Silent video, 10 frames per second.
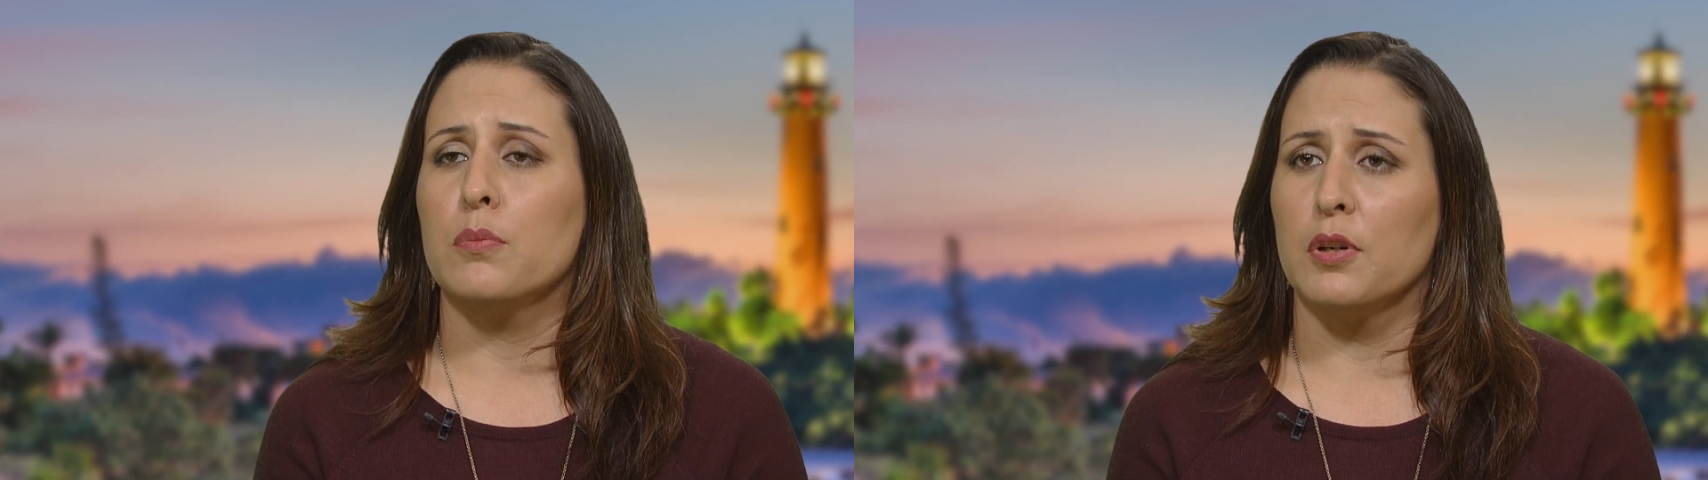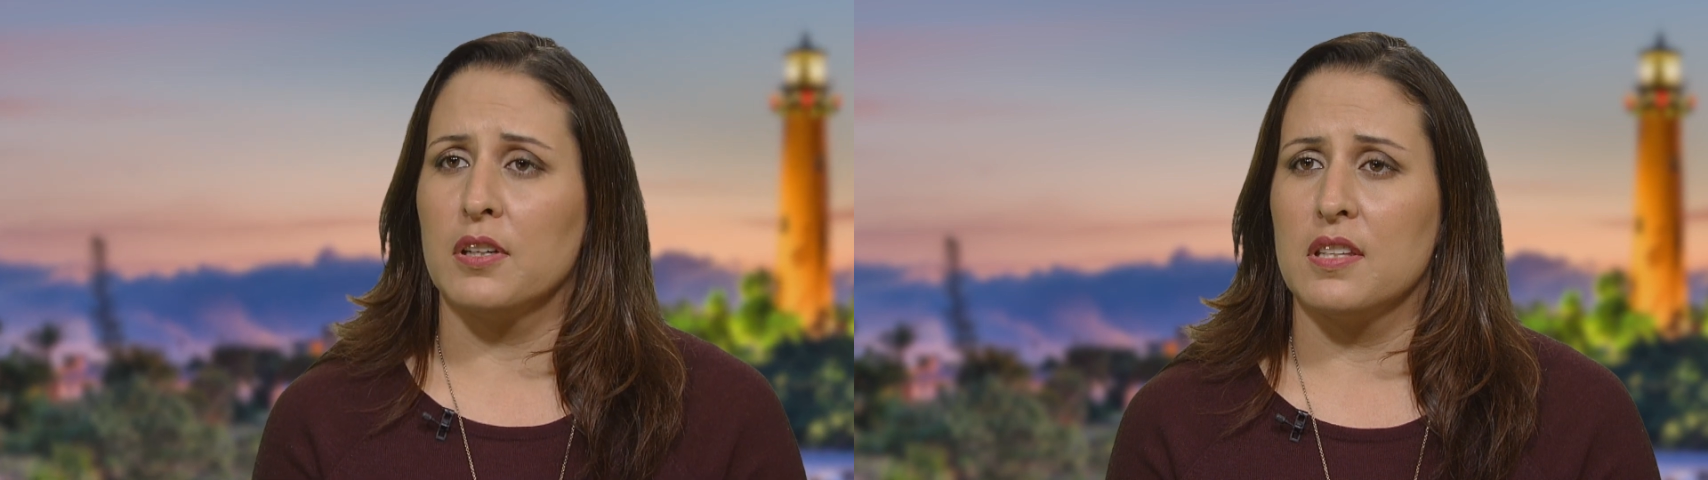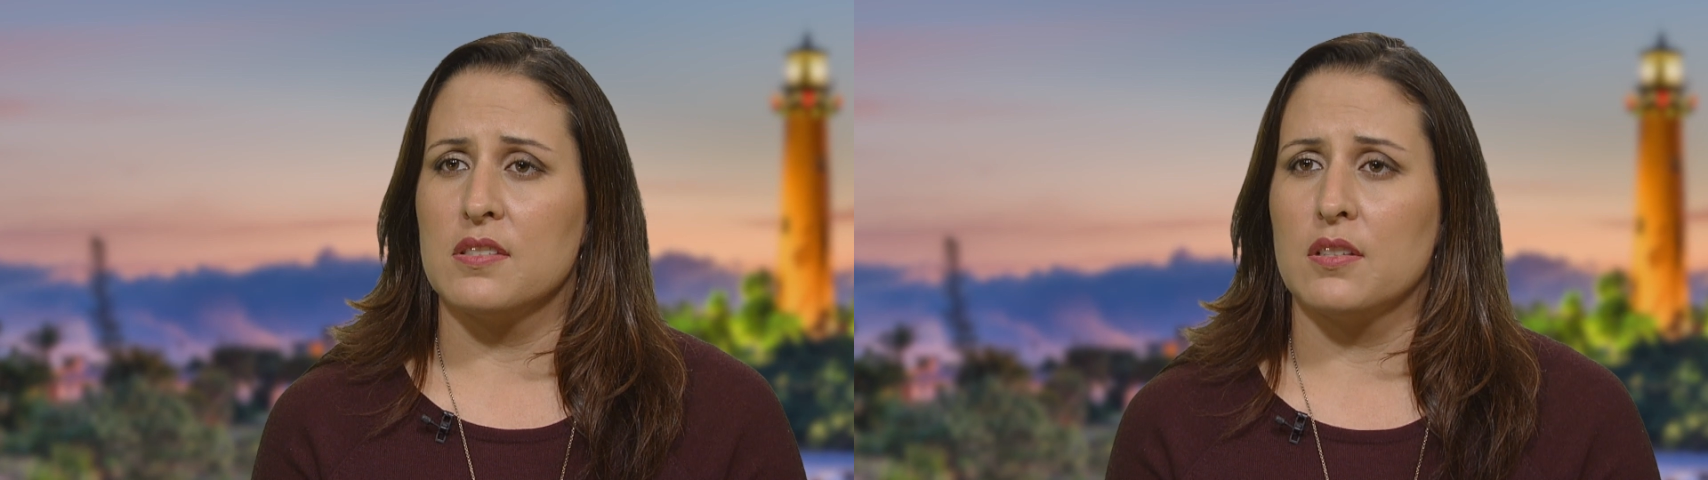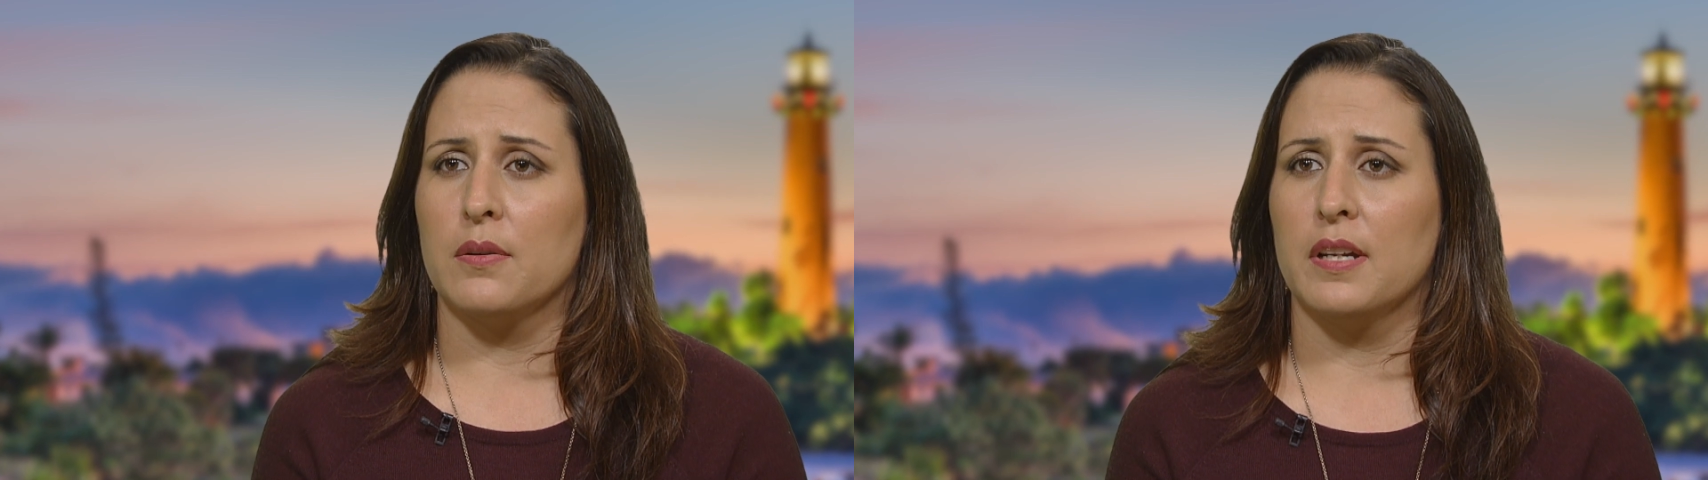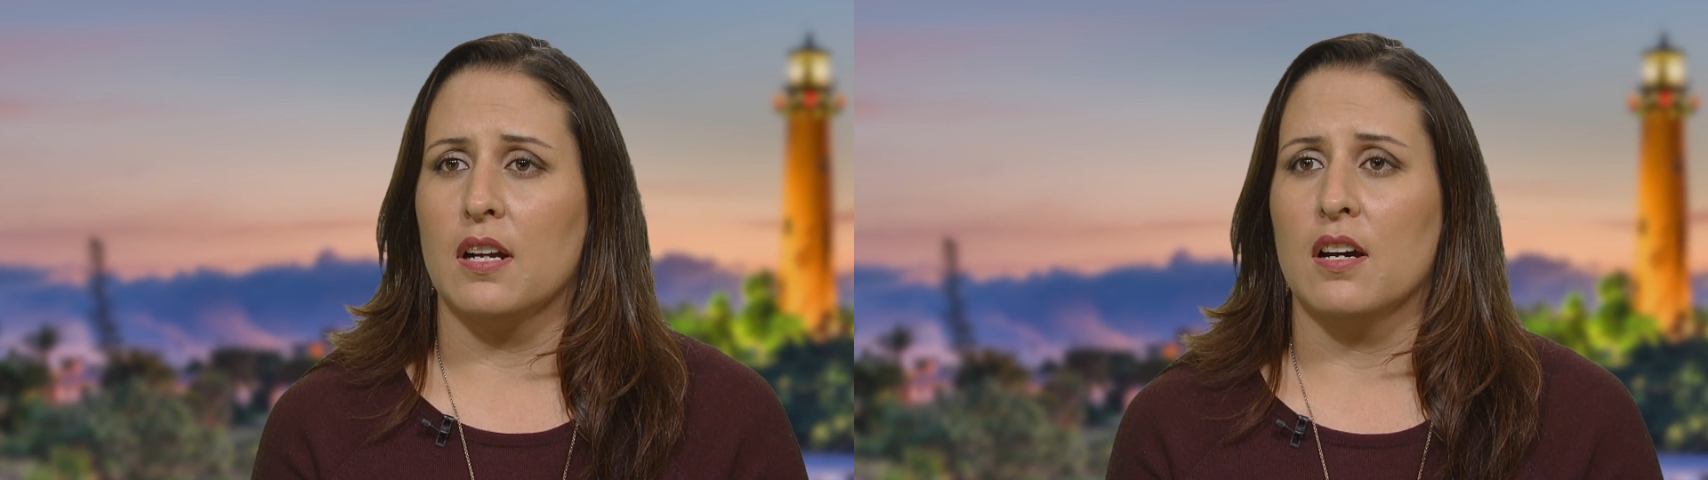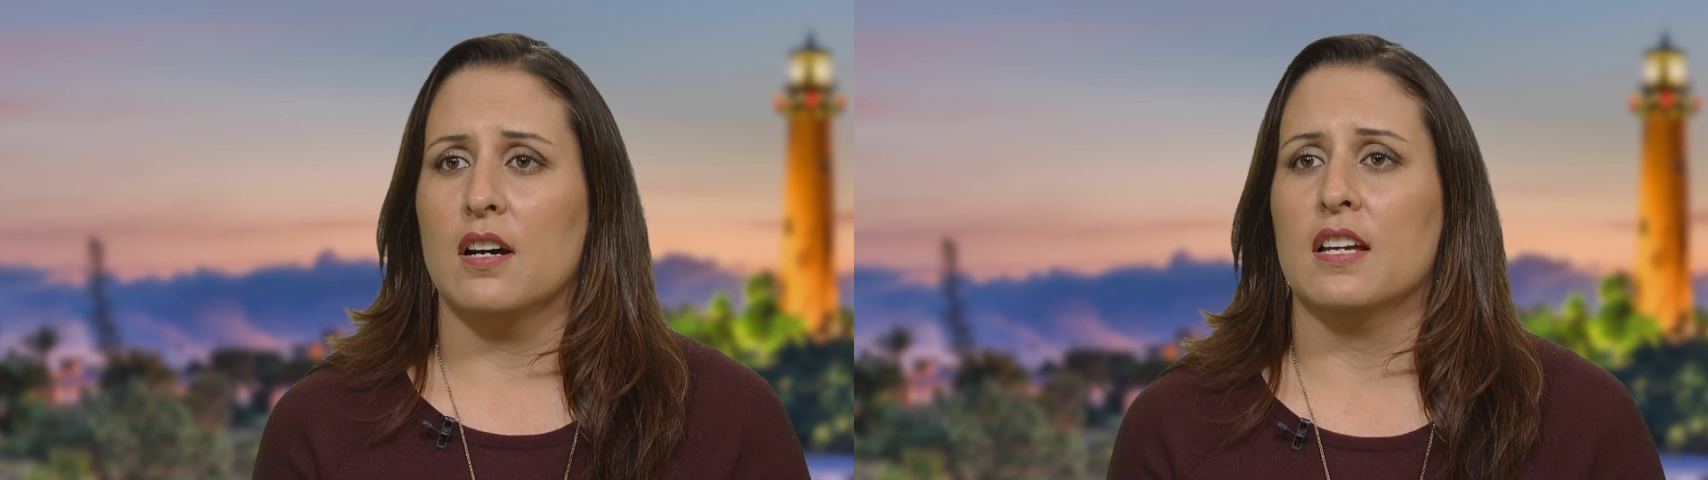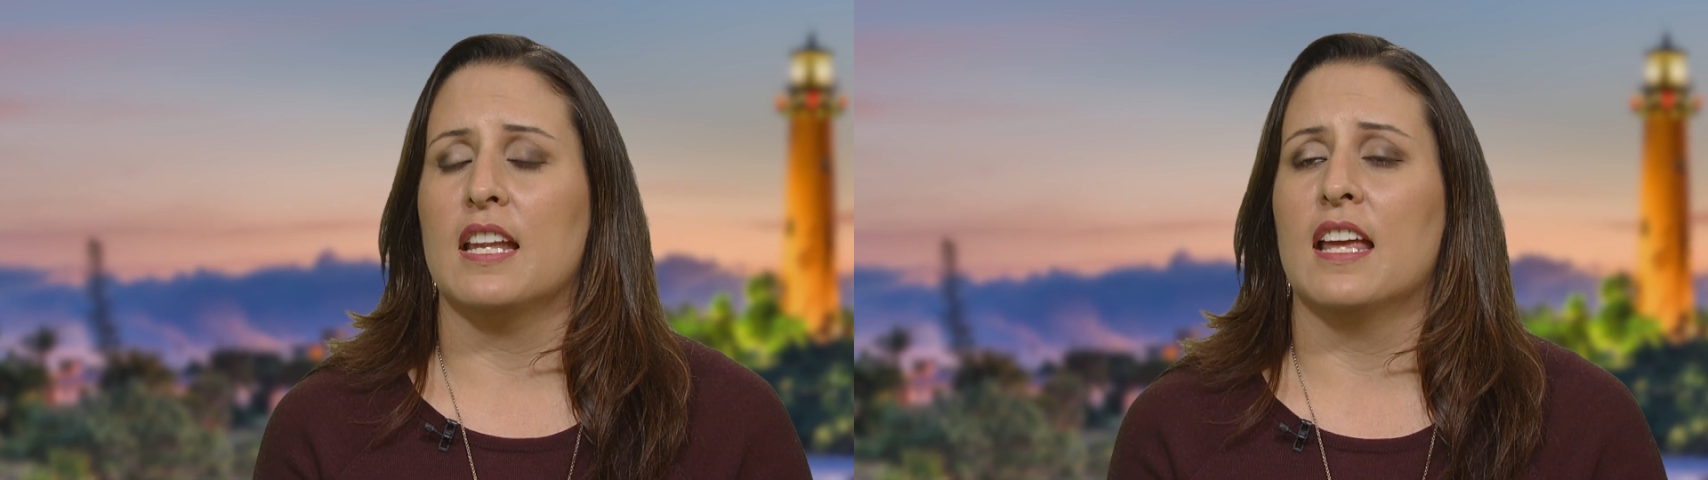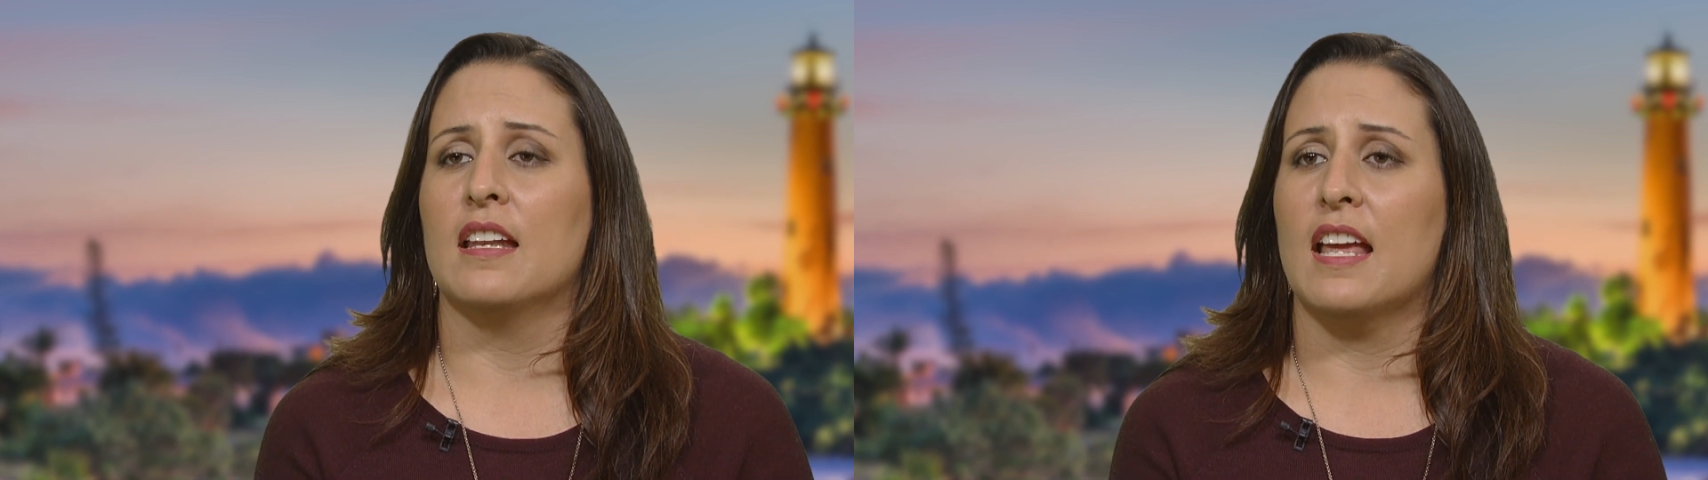the work that's going
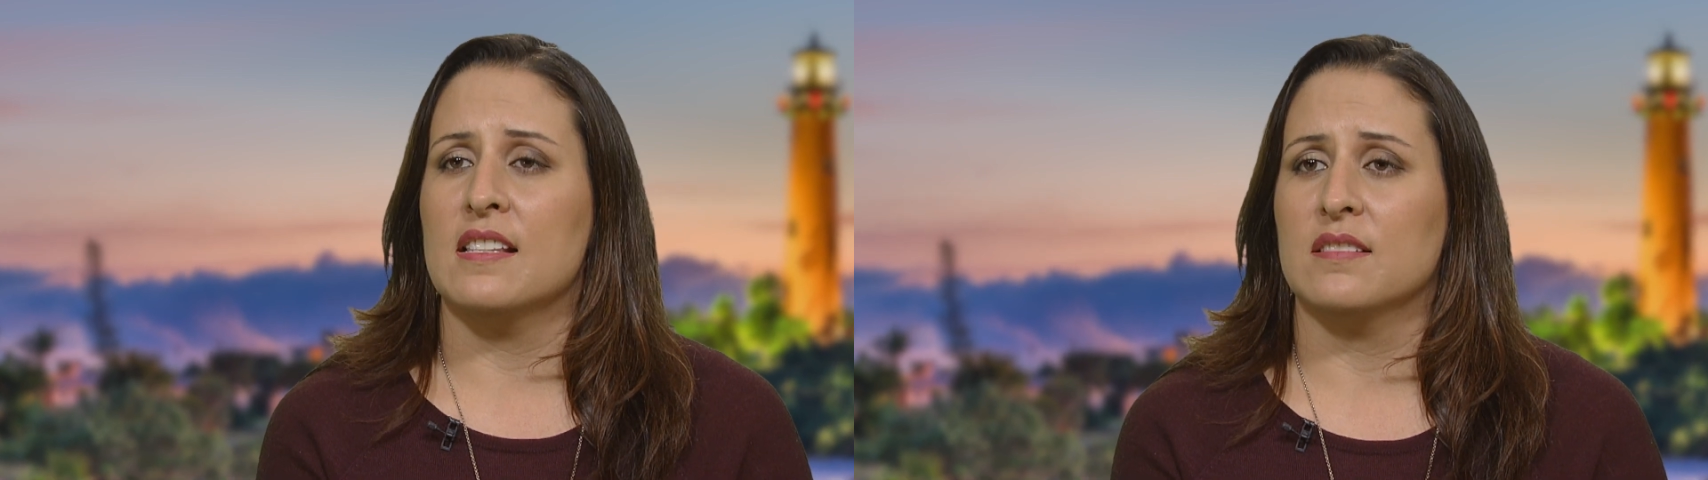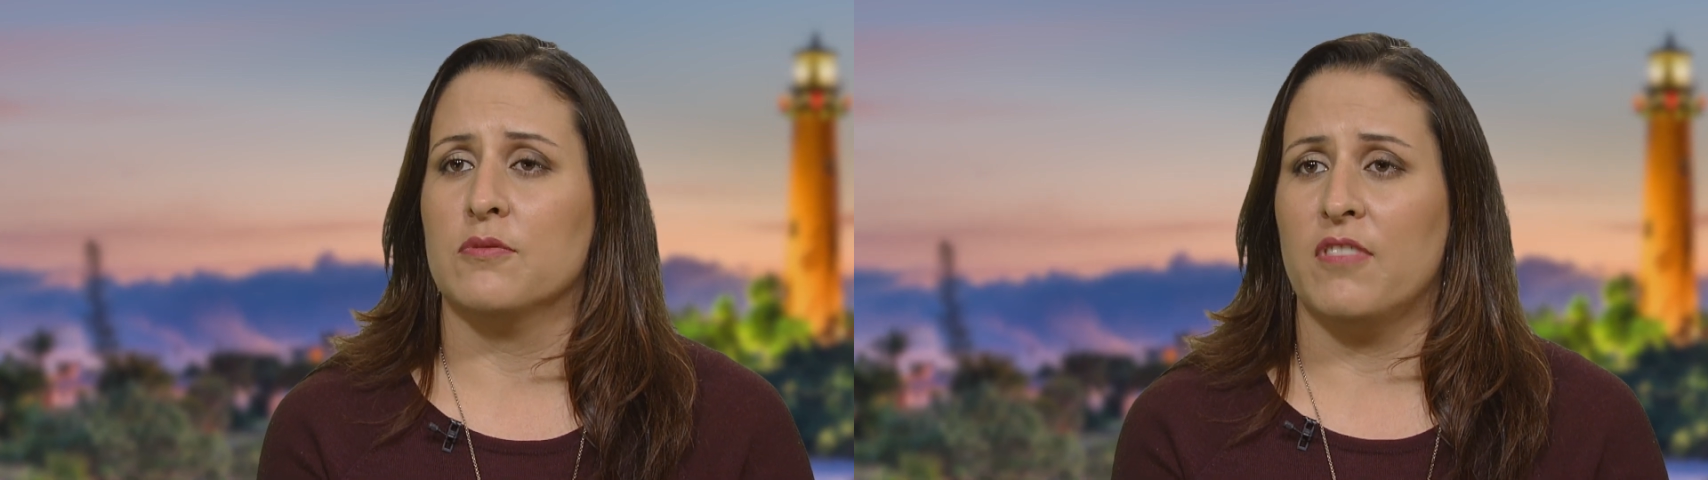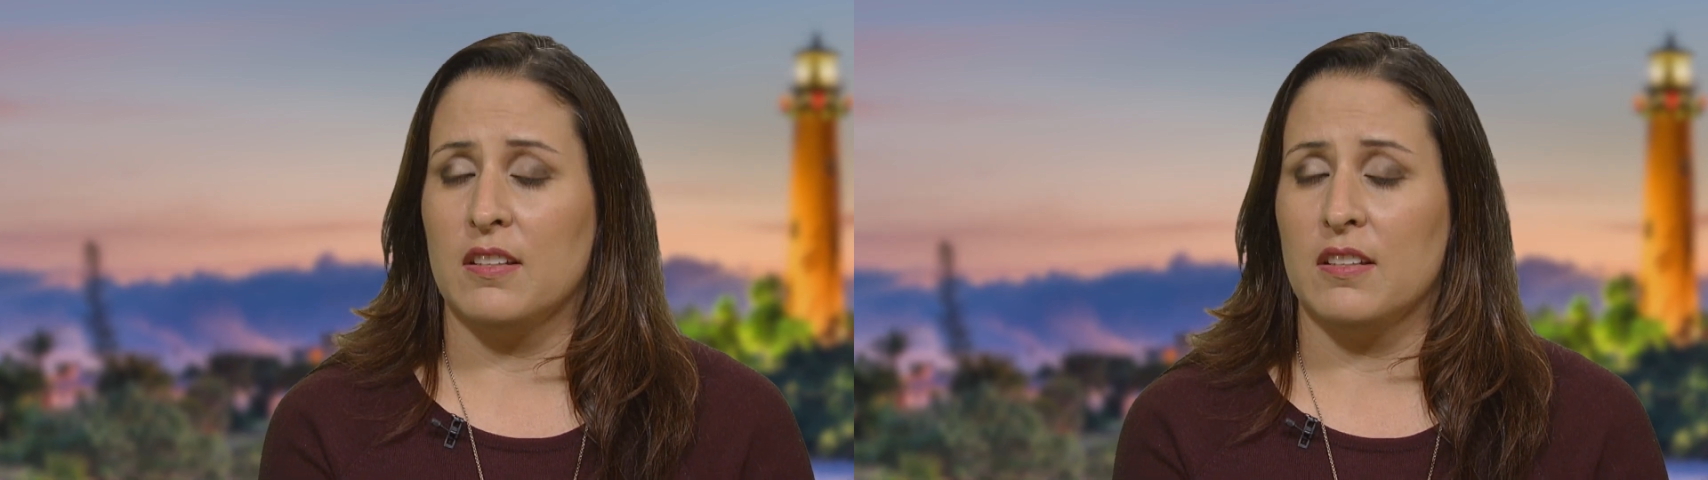on, and as